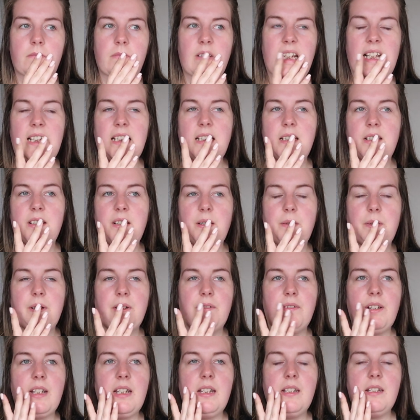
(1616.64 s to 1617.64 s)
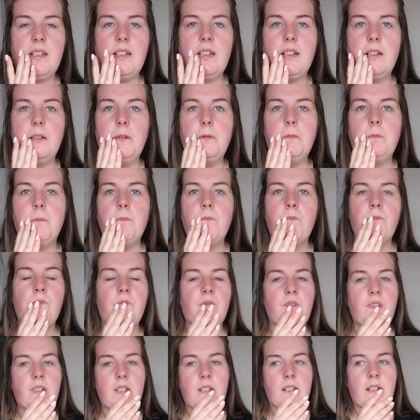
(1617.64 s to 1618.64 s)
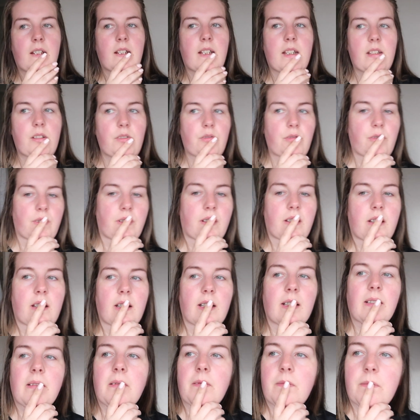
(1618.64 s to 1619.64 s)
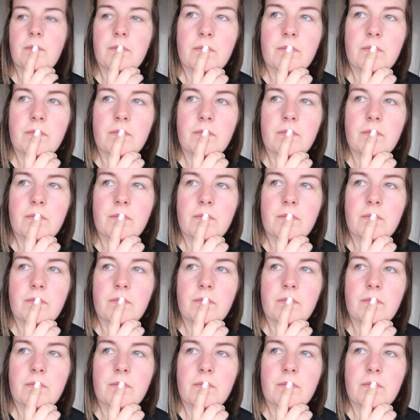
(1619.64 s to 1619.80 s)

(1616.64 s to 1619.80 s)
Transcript: Hank's going crazy now. Interesting.